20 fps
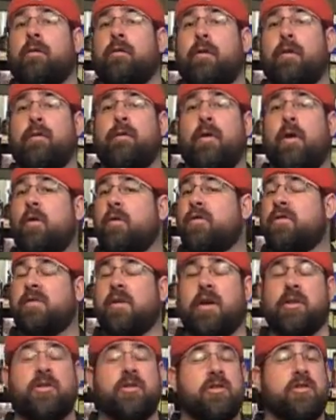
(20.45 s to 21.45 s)
For folks
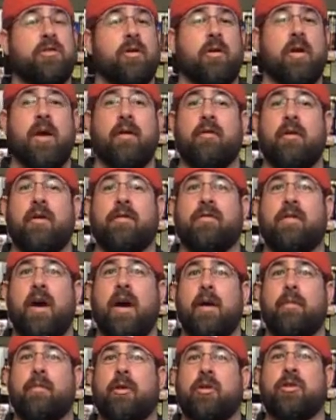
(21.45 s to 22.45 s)
that just don't have enough
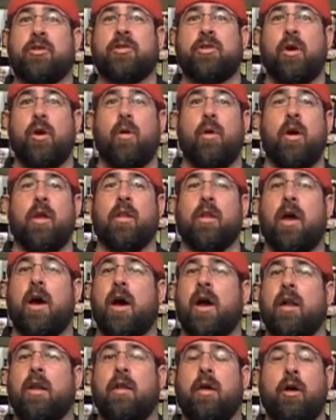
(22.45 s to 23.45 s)
time, they just go
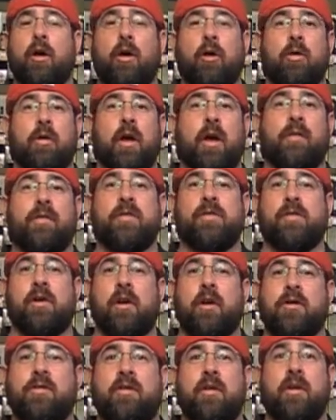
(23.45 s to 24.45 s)
online, they go
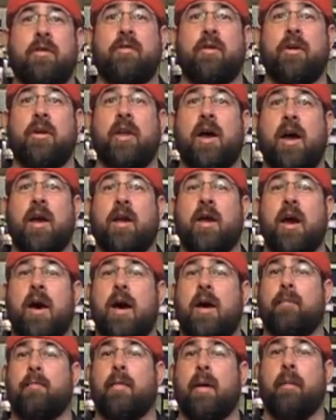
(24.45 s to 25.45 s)

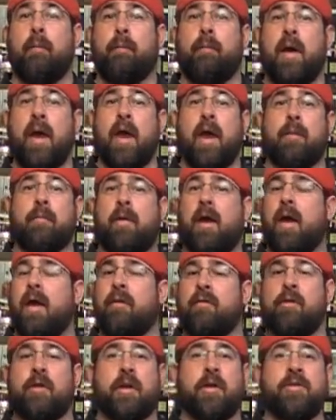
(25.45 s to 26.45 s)
lifeishardtv.com, bam,
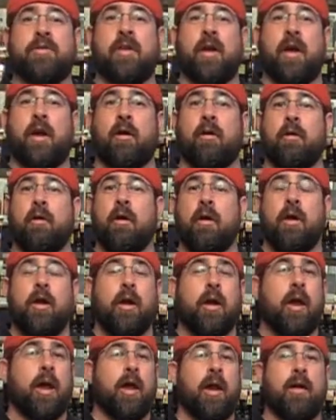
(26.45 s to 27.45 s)
everything's there.
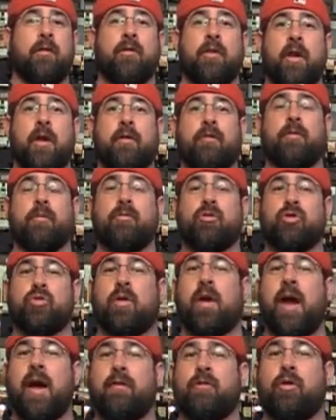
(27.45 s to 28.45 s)
Got everything from
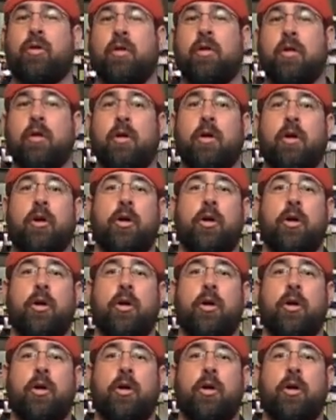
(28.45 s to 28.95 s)
travel